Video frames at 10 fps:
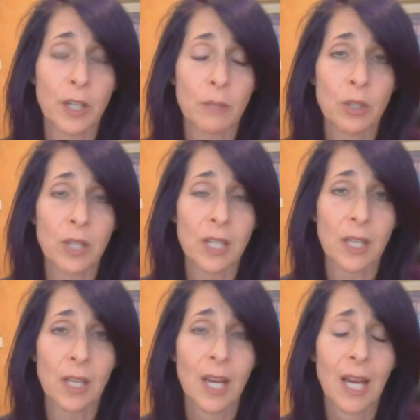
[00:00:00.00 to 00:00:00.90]
the
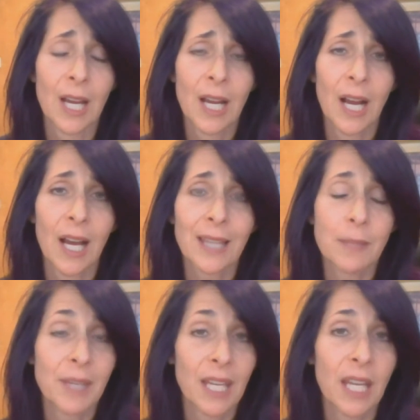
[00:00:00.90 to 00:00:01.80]
community. Uh, at
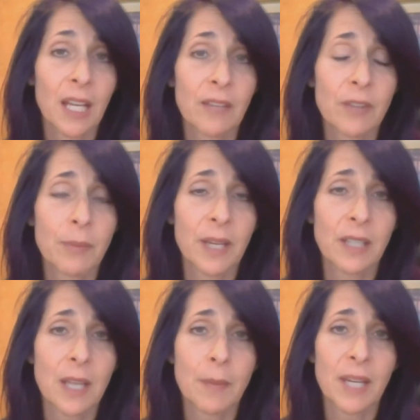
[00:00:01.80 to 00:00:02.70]
the beginning of the
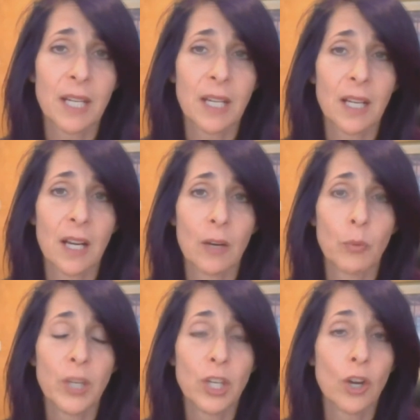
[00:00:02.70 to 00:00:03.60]
pandemic, uh,
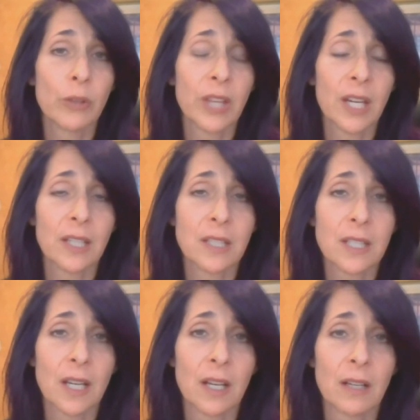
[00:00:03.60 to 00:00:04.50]
we know that
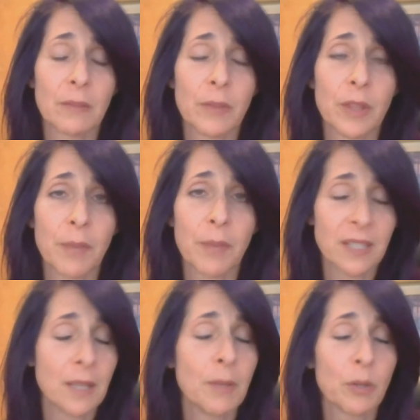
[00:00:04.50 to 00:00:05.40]
the
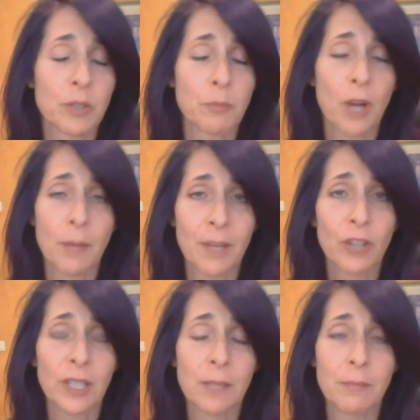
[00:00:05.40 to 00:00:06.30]
pandemic pandemic was
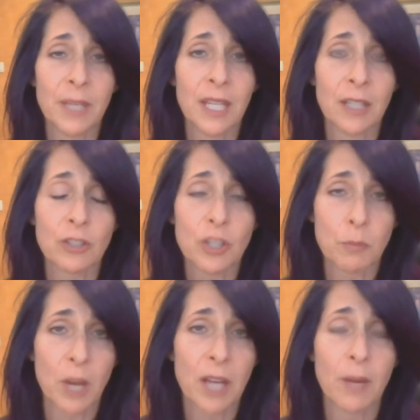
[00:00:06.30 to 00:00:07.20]
primarily being
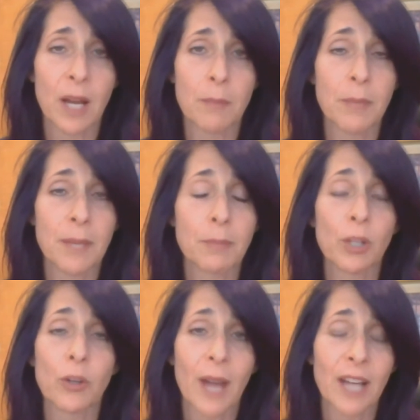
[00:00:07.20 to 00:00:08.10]
spread by people
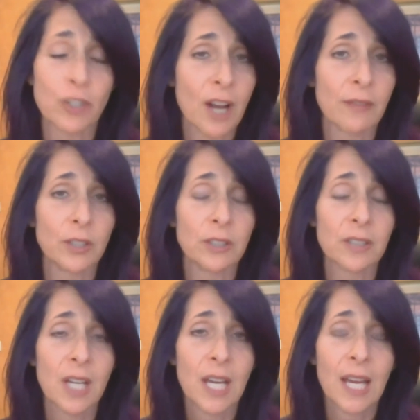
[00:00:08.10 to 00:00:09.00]
who had traveled.
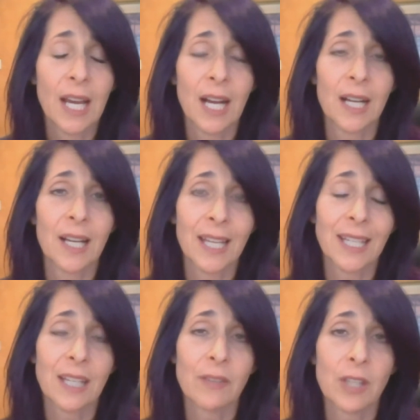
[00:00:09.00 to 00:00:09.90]
Uh,
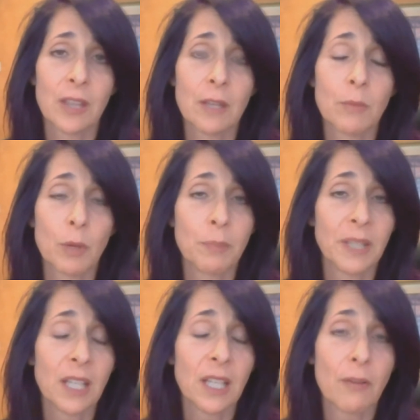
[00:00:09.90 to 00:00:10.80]
and given the
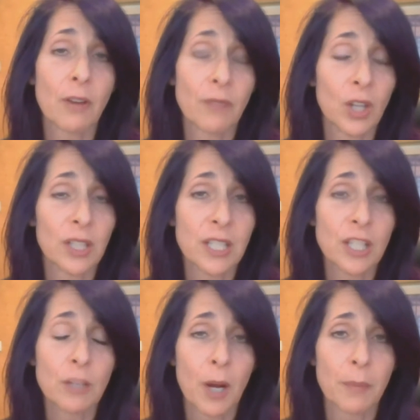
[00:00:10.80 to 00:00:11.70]
mobility of our
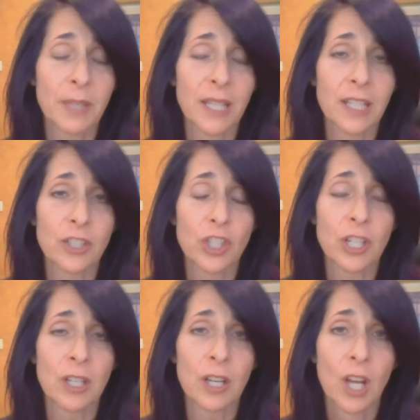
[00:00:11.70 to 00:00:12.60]
volunteer
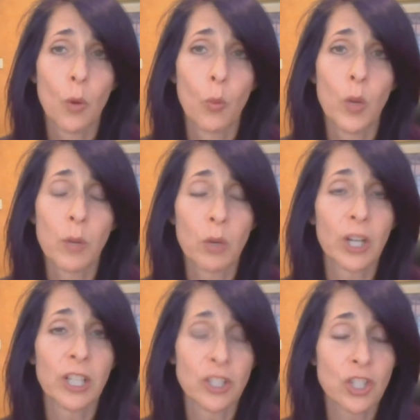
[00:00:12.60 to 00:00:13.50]
population, we were
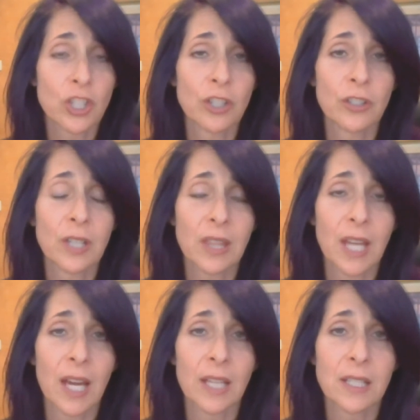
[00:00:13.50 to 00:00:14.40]
concerned
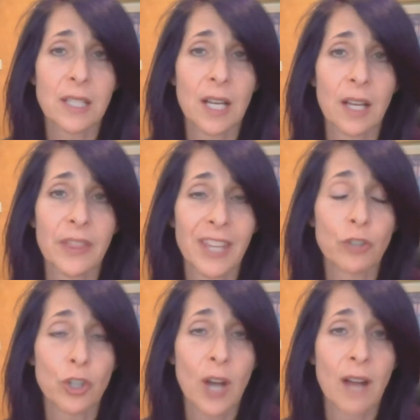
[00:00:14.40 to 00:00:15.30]
that uh,
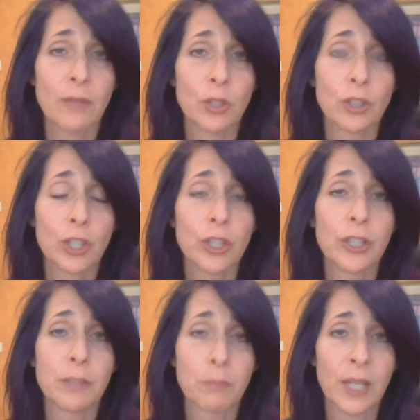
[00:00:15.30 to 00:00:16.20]
their travel
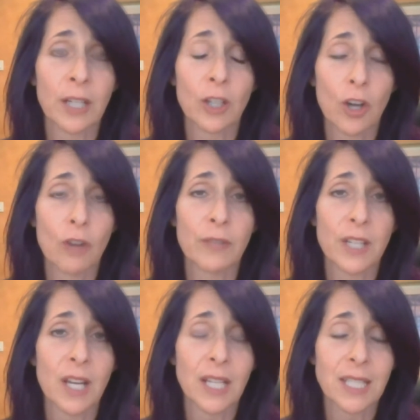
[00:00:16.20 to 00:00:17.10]
could bring
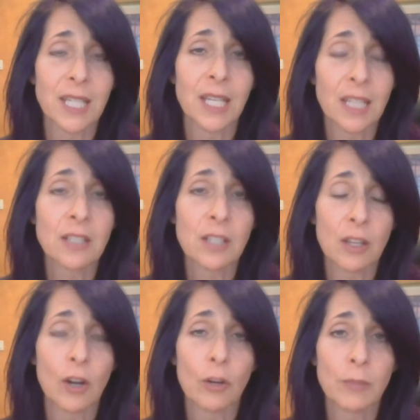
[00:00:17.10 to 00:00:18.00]
COVID 19 into
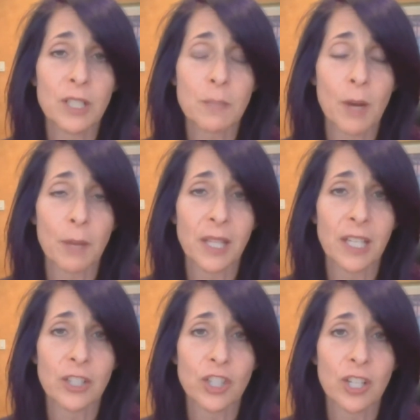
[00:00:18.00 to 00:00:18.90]
the homeless
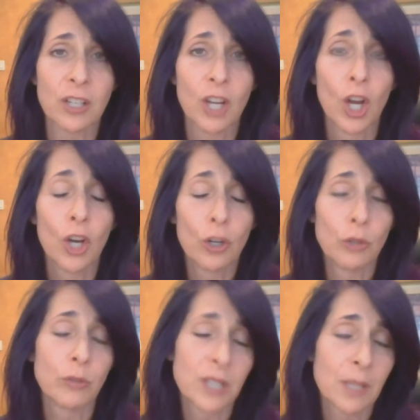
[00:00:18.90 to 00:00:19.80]
population
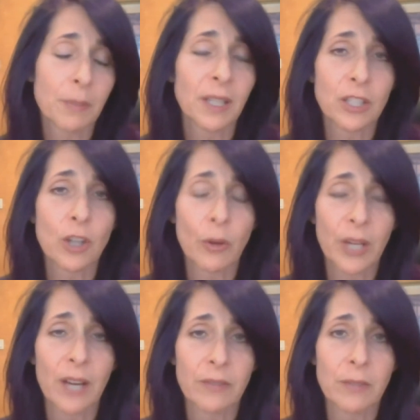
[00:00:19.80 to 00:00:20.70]
who typically don't
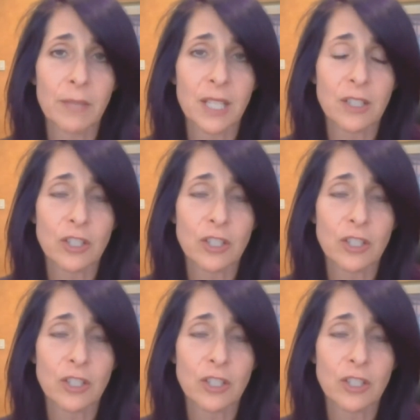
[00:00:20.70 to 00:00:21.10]
have the means